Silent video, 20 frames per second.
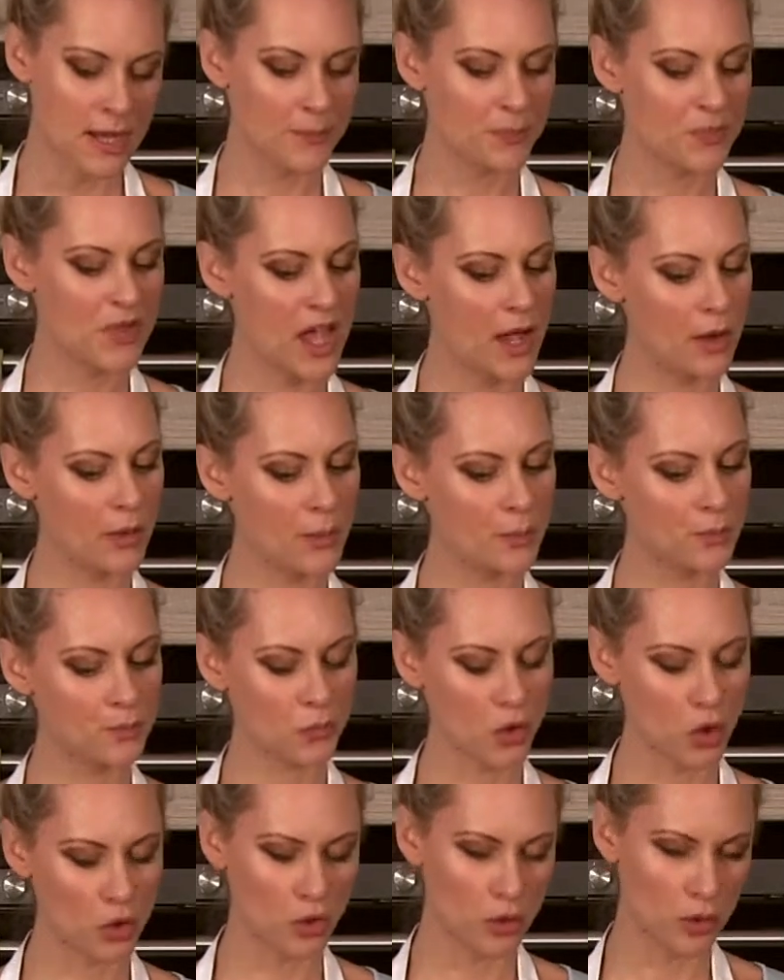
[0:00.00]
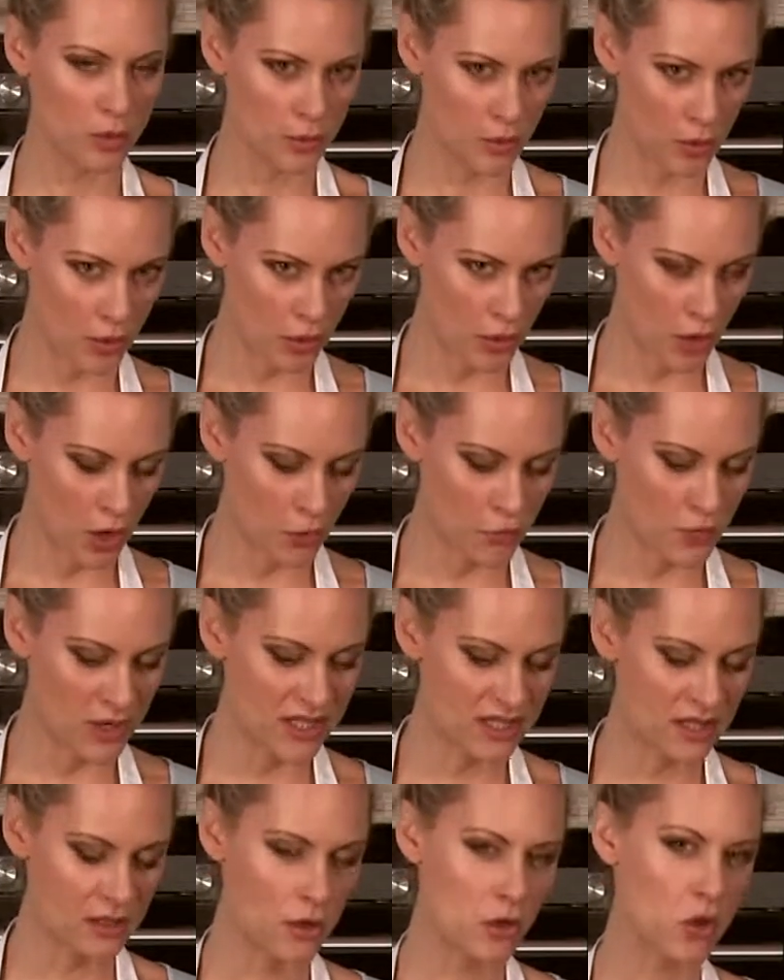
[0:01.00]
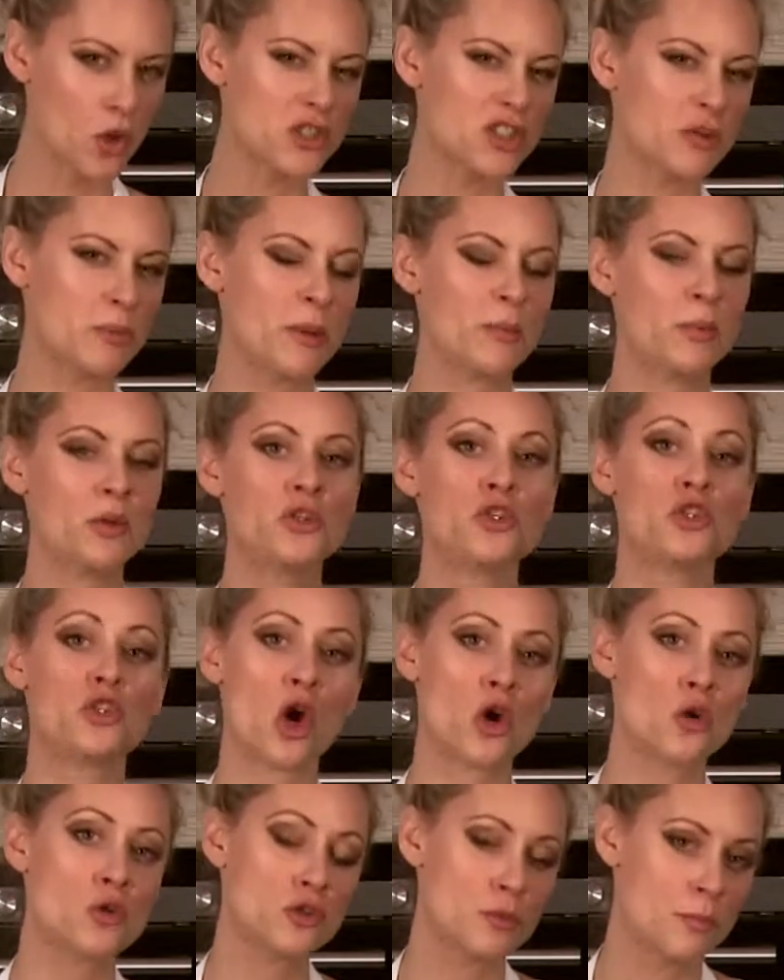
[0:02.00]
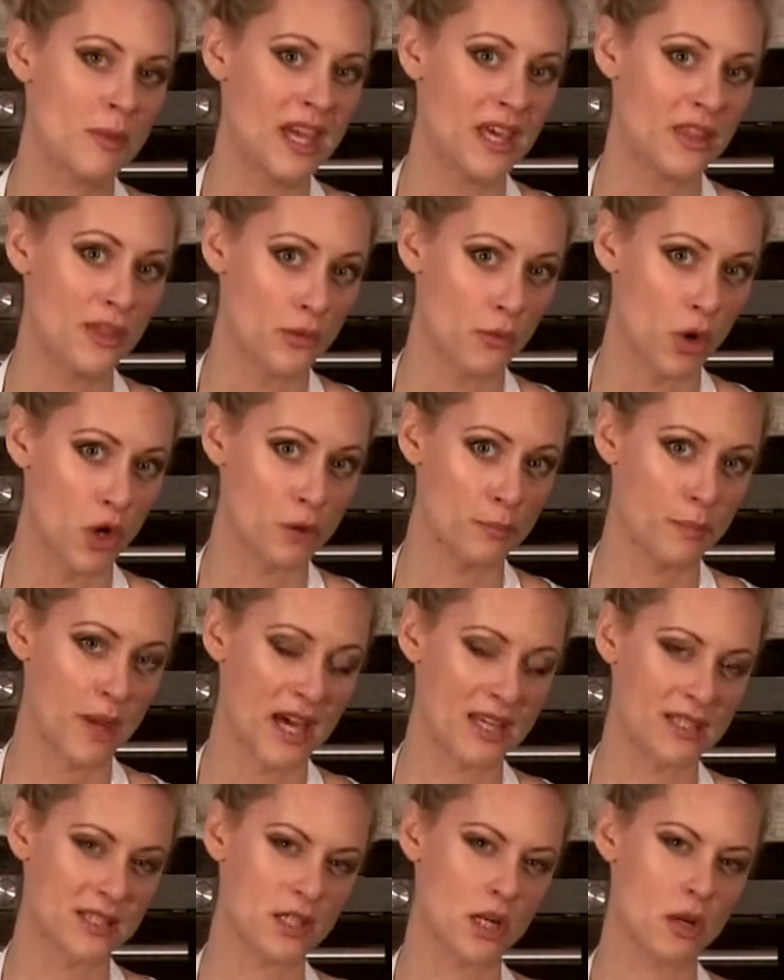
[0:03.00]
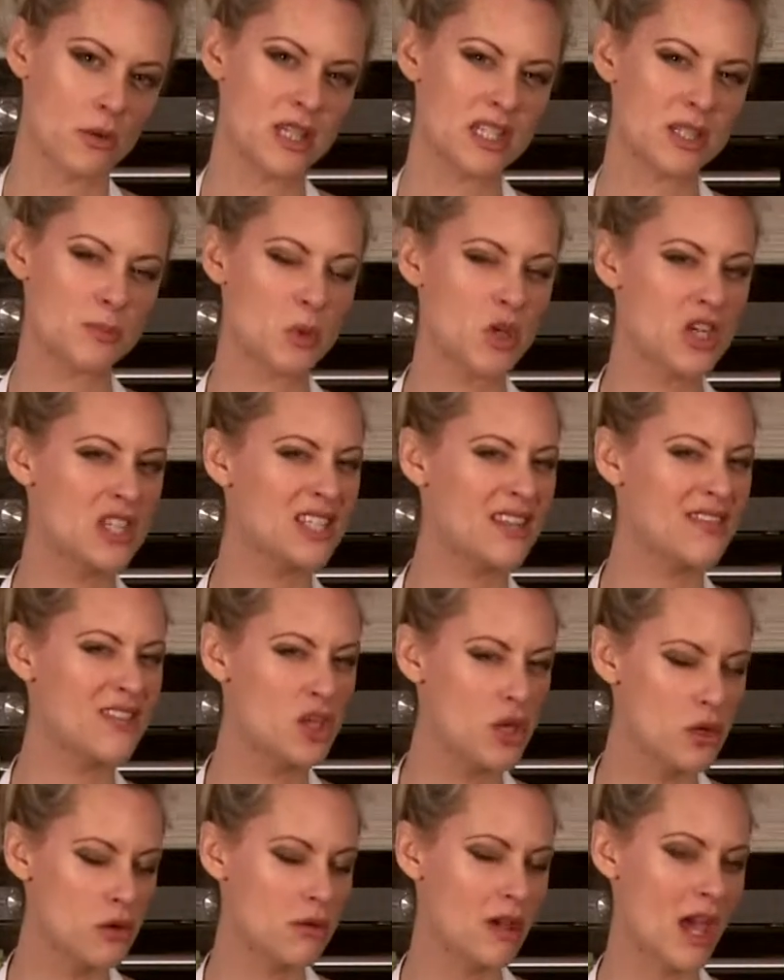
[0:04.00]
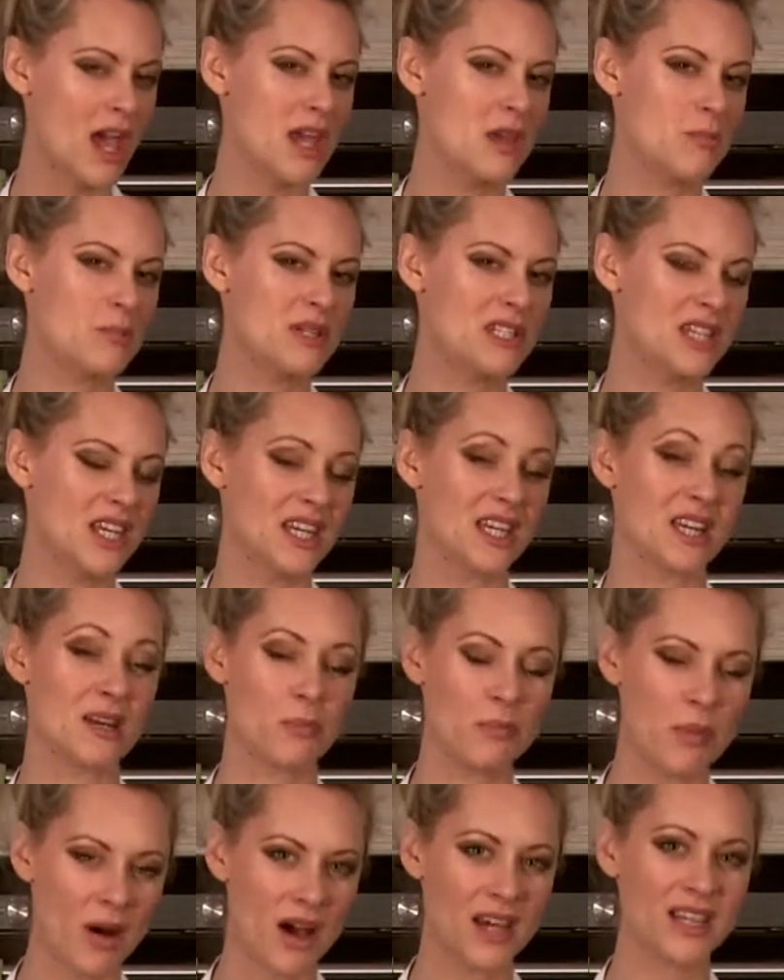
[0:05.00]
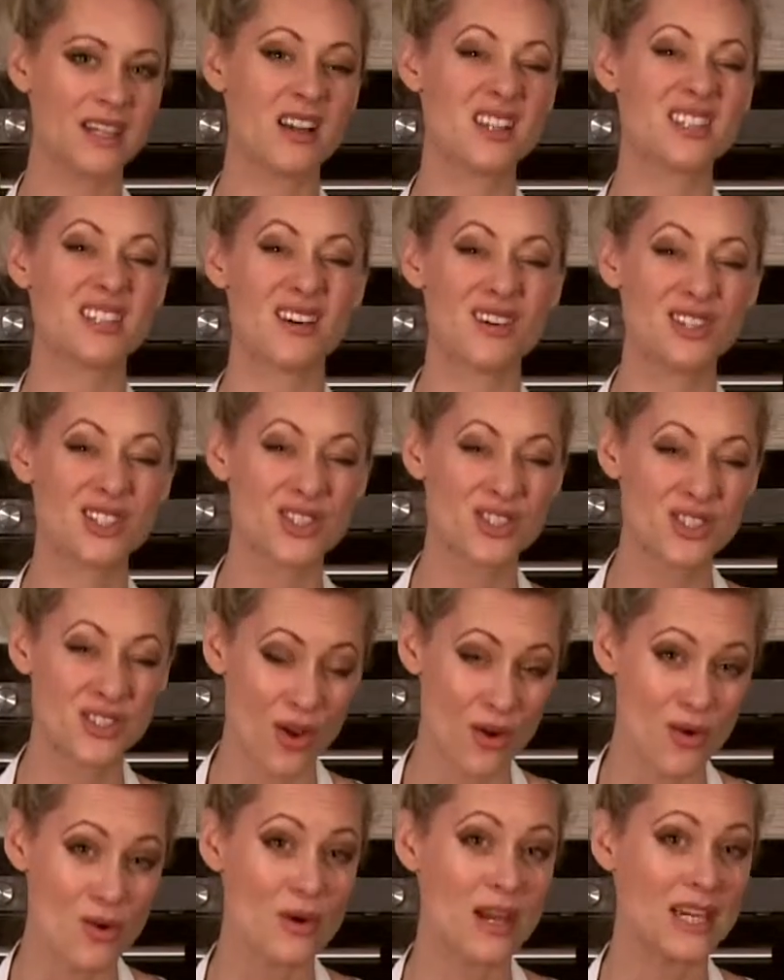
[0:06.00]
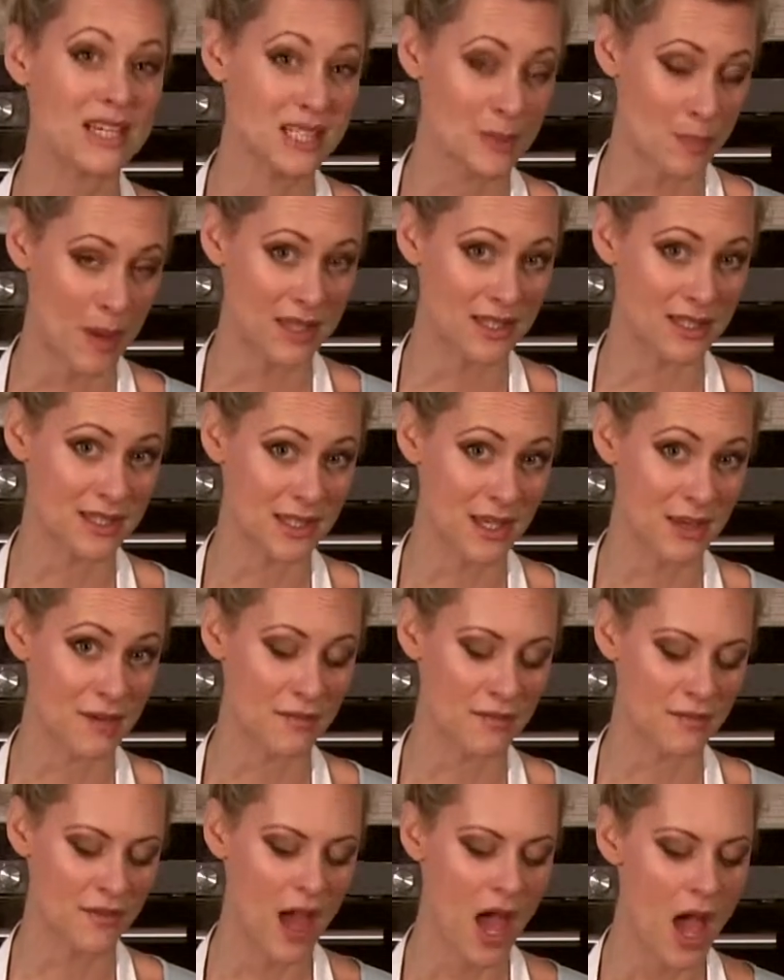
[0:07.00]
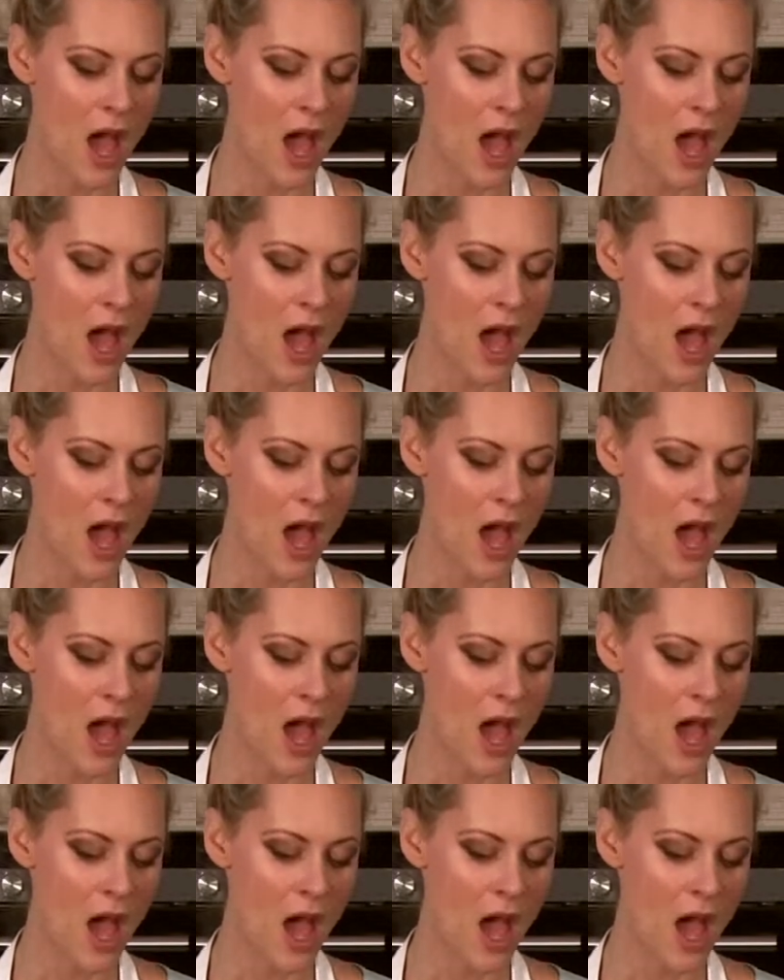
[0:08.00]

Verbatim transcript: Now, a reason that lots of people don't make their own pesto is because in the UK in particular, pine nuts are so expensive.